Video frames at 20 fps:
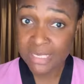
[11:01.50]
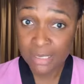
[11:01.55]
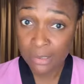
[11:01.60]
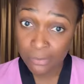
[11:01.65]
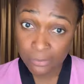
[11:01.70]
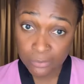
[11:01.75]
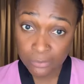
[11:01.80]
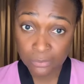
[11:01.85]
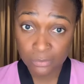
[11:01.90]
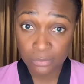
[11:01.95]

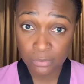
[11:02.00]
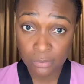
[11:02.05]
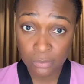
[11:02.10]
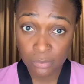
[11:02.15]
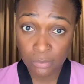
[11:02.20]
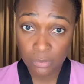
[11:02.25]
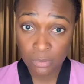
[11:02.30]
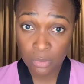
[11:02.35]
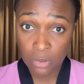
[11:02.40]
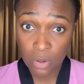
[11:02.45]
myself.
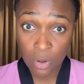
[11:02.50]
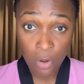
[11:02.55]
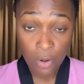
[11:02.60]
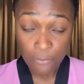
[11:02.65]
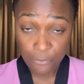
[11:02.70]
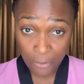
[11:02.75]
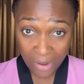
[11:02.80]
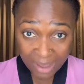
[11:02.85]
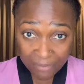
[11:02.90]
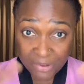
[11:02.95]

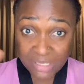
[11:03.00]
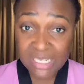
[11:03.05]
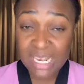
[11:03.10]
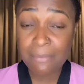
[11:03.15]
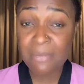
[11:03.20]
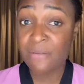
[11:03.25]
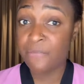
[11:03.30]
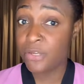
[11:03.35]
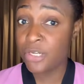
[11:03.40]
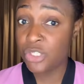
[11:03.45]
For every
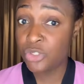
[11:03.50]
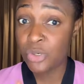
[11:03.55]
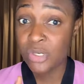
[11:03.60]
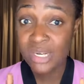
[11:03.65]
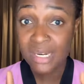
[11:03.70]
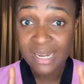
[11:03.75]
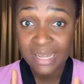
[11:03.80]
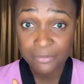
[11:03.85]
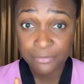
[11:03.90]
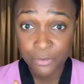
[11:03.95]
time I finish
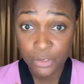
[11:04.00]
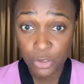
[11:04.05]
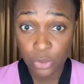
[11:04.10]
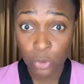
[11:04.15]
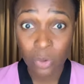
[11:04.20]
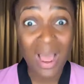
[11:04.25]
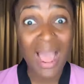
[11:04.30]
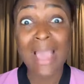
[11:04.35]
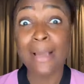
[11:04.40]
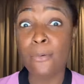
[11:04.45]
doing a live
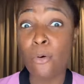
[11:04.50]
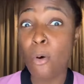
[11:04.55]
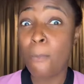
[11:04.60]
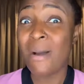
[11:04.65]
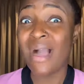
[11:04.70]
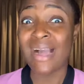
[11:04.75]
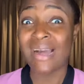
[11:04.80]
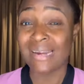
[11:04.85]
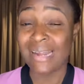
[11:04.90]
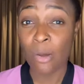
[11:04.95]
video, I
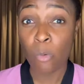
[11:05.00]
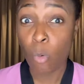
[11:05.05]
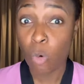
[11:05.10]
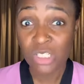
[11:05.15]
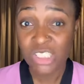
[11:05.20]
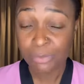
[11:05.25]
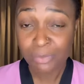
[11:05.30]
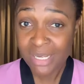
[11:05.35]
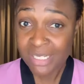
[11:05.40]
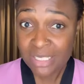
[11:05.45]
go back and I
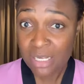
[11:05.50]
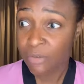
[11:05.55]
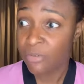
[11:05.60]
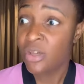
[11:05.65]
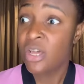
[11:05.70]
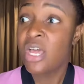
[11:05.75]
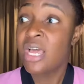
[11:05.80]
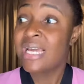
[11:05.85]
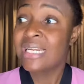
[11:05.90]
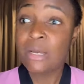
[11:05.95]
watch
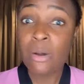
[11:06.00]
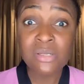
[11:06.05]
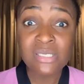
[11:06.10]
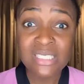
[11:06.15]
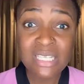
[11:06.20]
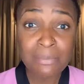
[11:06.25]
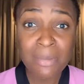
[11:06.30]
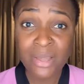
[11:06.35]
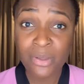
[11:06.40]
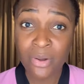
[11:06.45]
myself. There
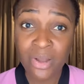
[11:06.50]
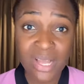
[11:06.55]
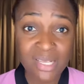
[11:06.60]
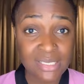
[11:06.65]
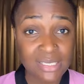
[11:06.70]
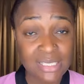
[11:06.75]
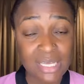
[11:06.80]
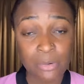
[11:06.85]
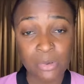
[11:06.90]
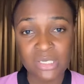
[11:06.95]
was a day my
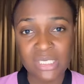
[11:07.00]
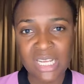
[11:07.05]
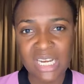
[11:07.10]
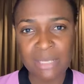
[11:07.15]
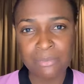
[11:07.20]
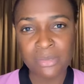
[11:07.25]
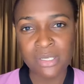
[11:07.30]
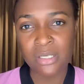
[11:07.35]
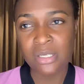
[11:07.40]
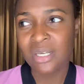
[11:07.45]
younger sister was
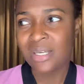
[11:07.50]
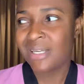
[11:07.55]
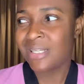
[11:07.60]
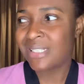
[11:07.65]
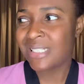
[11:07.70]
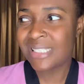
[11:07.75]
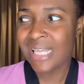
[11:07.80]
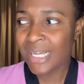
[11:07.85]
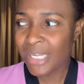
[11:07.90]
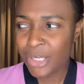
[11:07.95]
telling me,
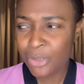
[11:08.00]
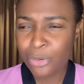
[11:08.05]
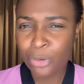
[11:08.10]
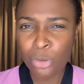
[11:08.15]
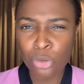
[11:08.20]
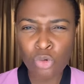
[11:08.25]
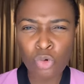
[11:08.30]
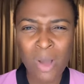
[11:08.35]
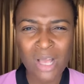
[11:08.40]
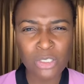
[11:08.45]
Sister
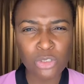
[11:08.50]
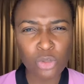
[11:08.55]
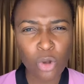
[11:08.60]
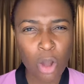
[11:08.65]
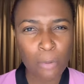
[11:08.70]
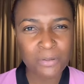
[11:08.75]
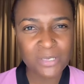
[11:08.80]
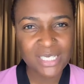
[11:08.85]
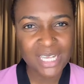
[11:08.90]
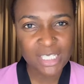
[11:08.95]
Nkiru, you are
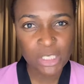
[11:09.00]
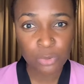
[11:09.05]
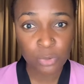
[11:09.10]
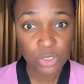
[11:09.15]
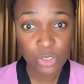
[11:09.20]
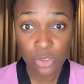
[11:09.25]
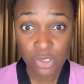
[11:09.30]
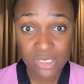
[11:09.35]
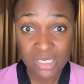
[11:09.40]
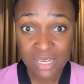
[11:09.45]
so
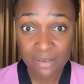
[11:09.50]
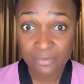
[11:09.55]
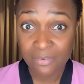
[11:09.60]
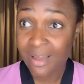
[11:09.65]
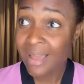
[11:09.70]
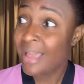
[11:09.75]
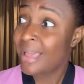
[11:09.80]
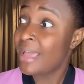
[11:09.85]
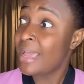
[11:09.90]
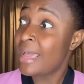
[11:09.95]
obsessed with yourself.